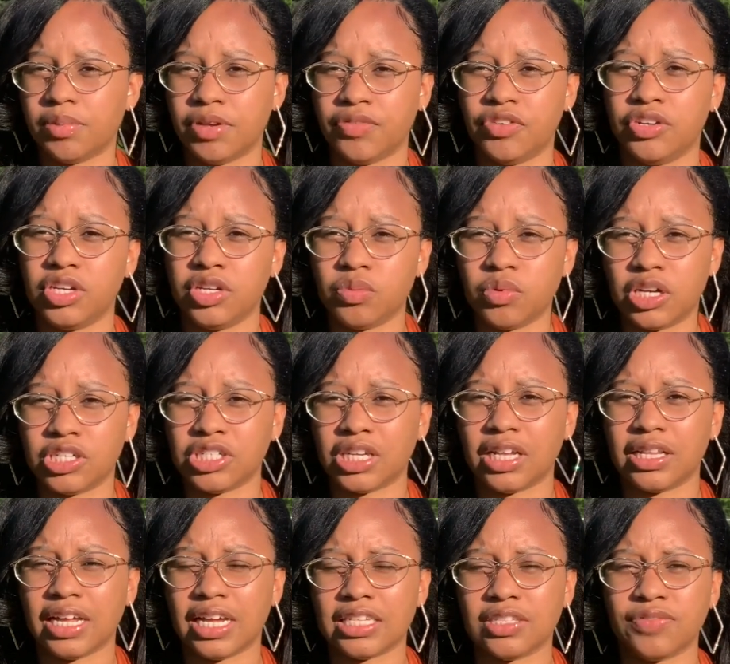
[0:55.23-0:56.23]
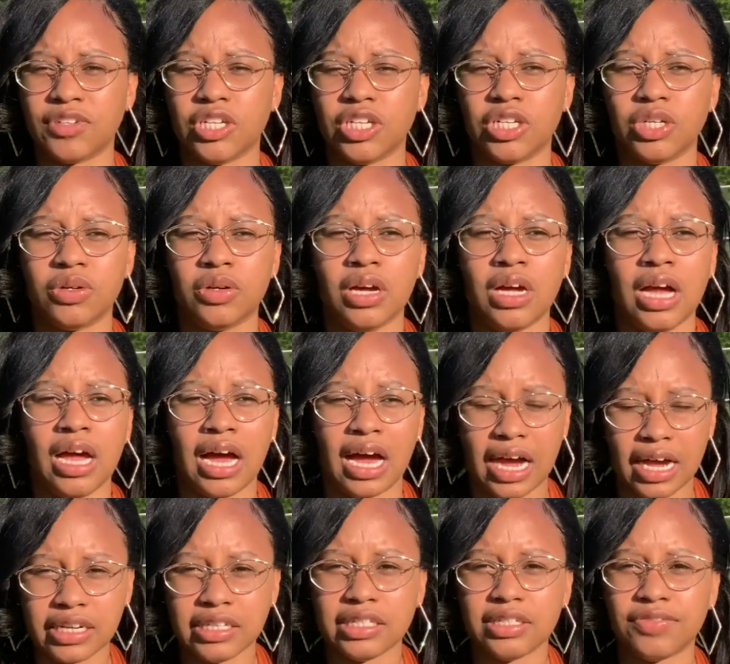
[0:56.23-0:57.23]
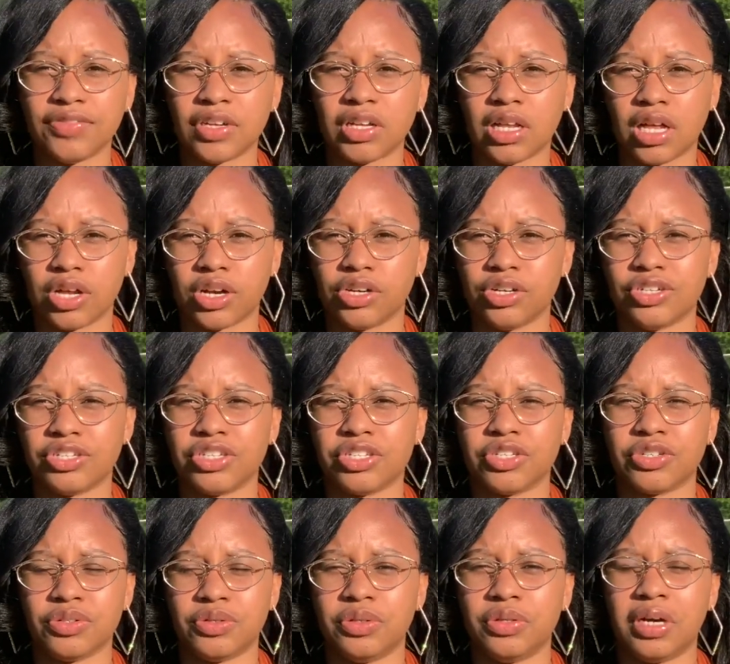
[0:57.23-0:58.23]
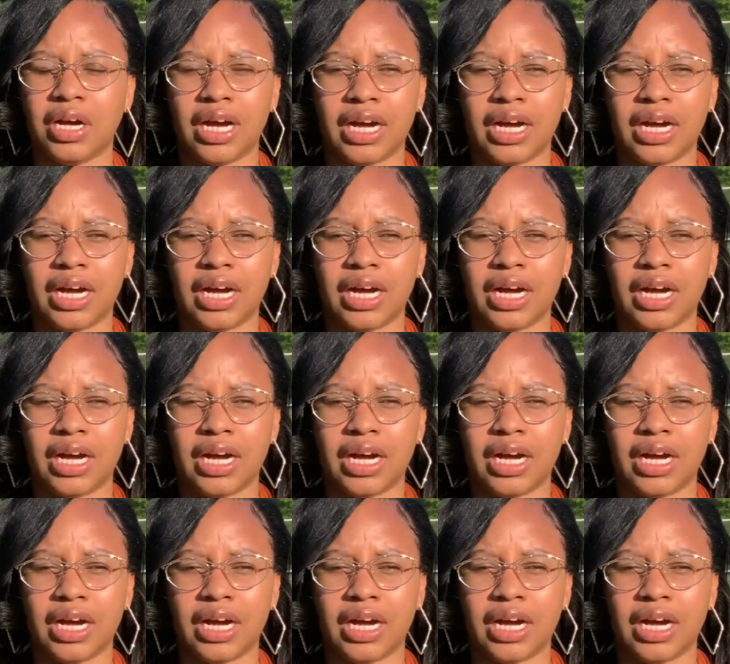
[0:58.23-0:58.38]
If you didn't watch that last video, I did fail out of nursing school.